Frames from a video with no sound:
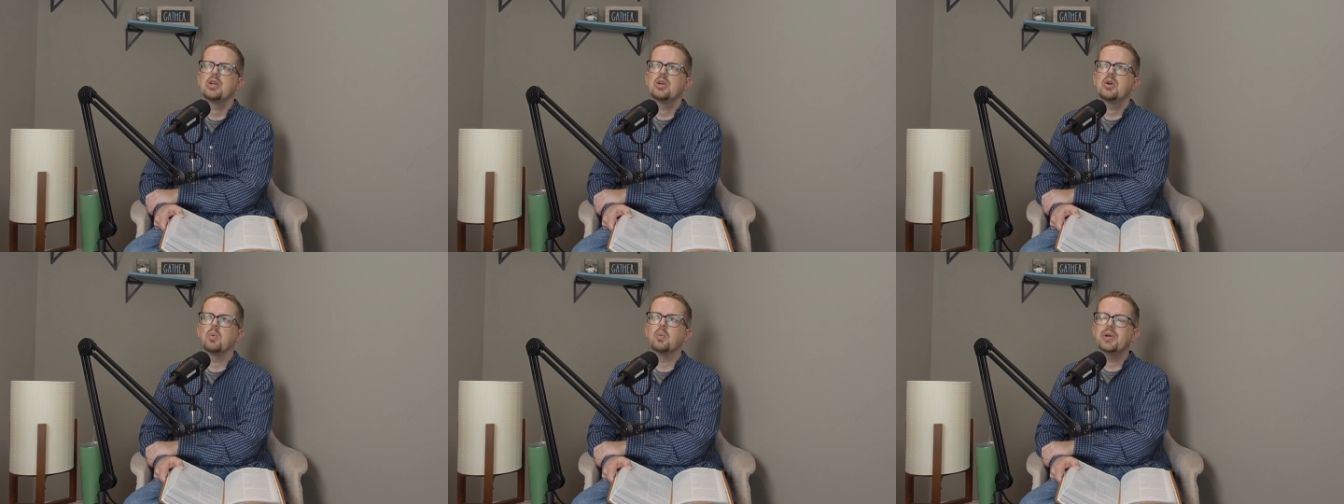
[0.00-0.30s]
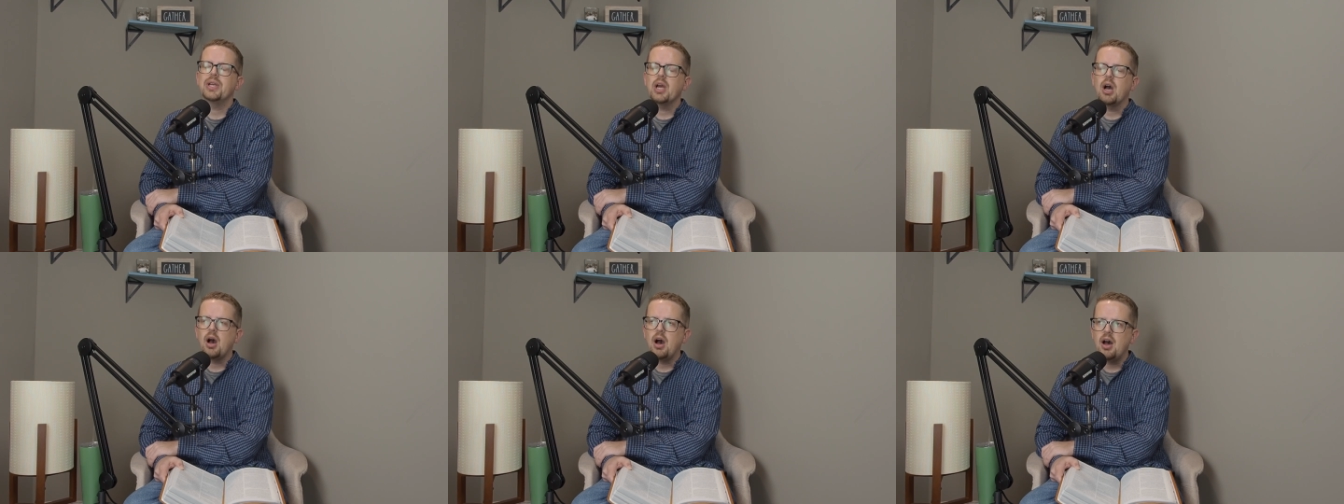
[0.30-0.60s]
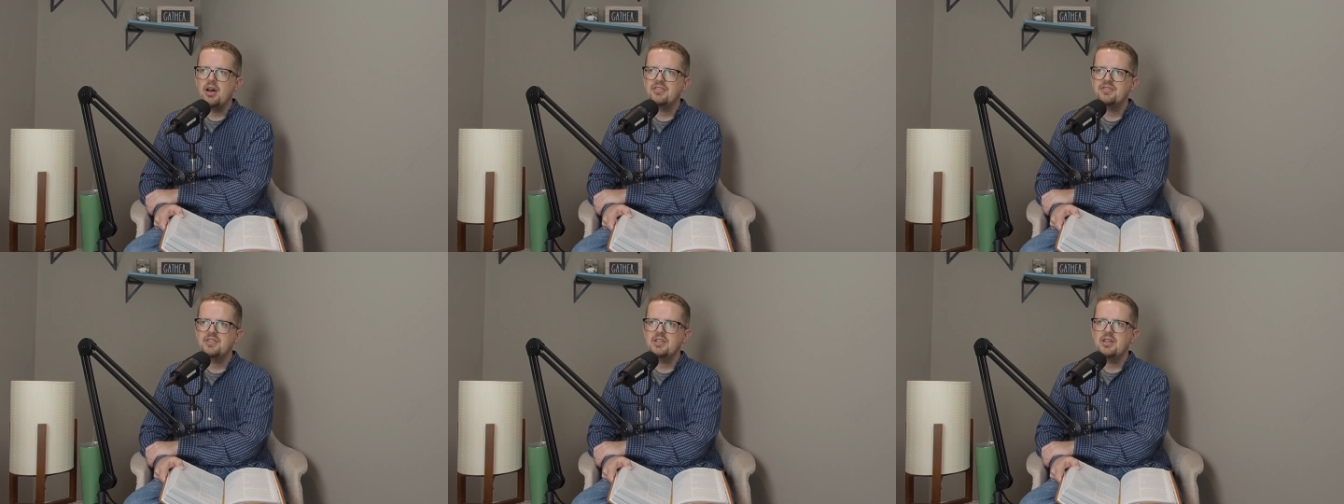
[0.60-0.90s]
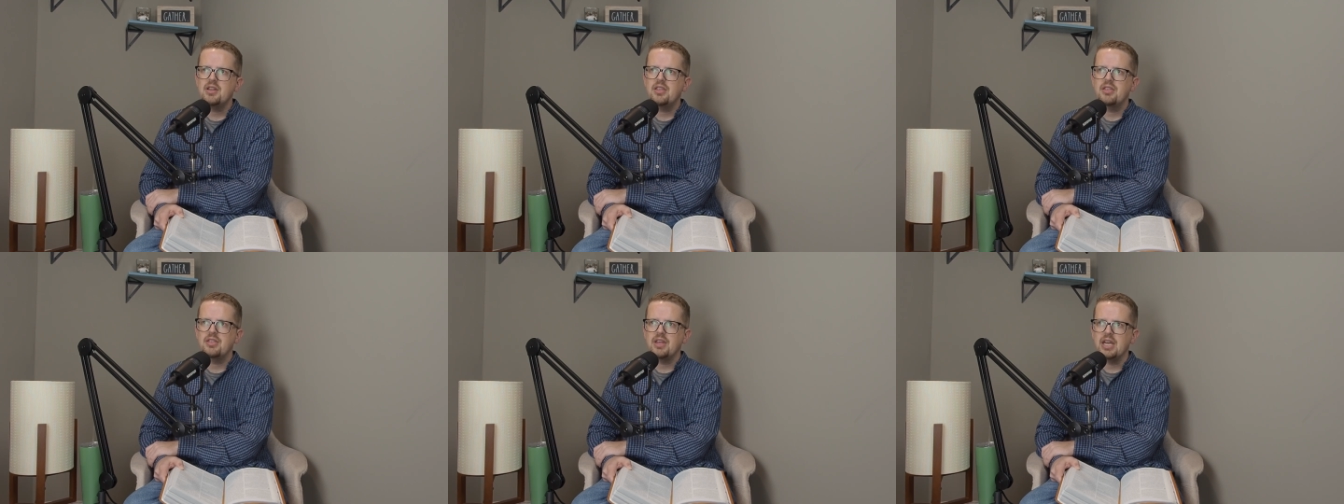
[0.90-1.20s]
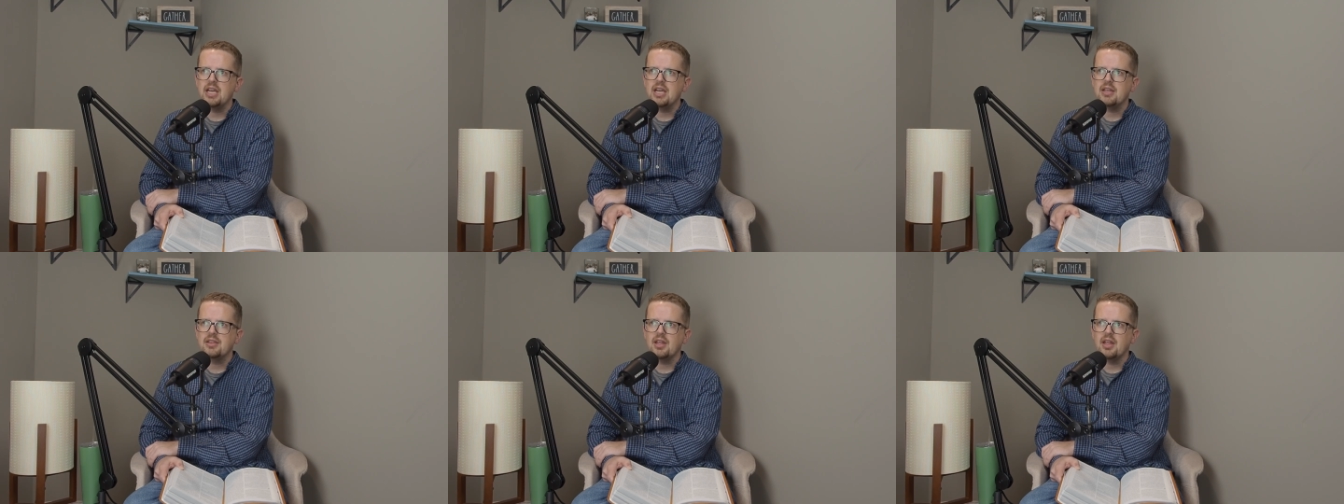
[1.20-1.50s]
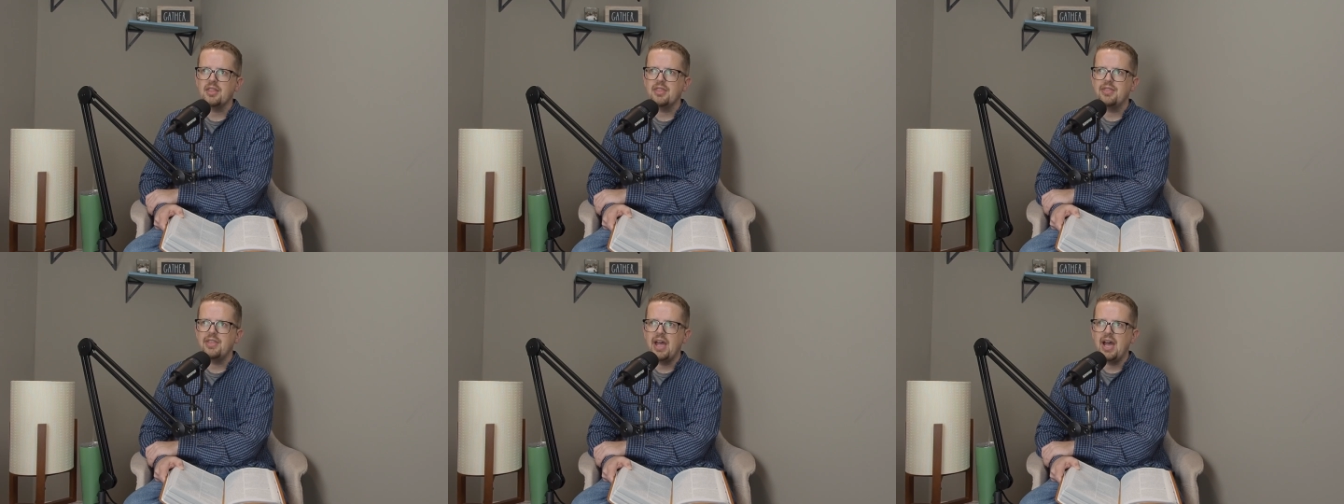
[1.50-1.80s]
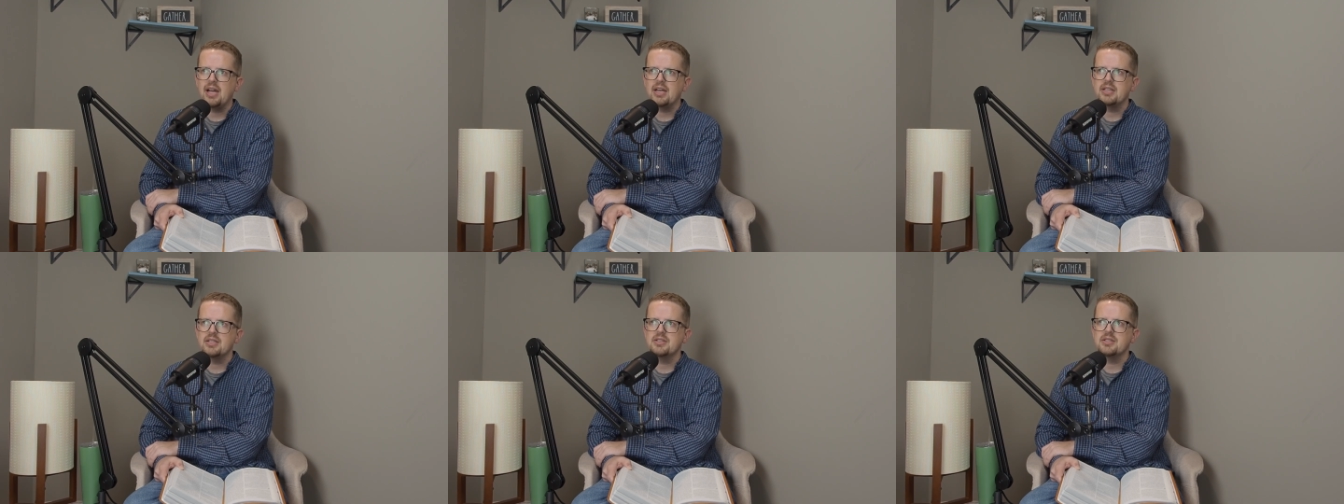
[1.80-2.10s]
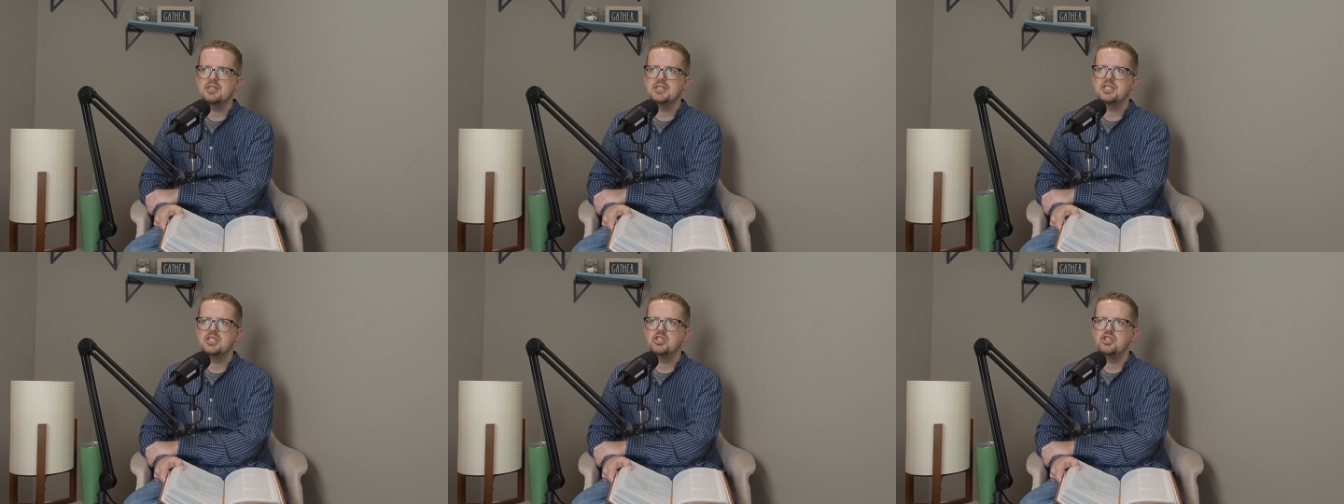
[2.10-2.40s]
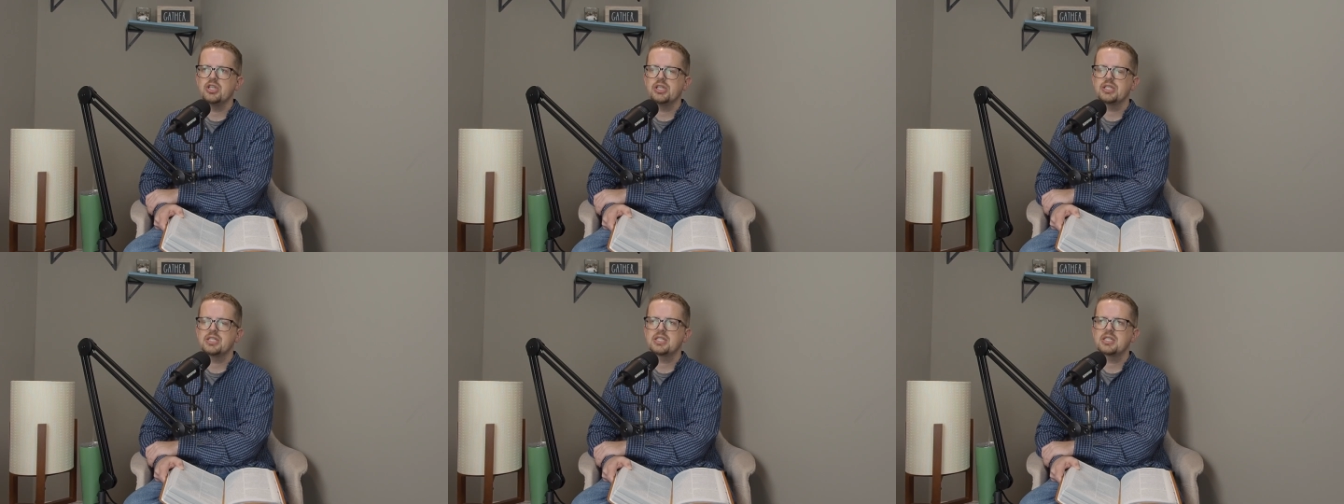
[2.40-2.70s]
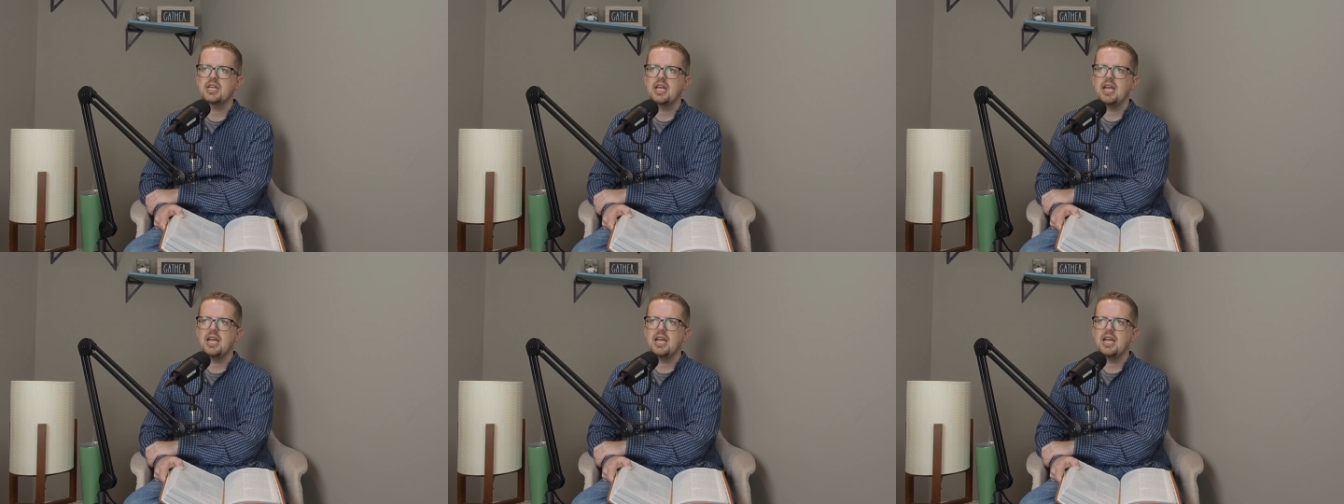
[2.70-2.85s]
we often think that that is just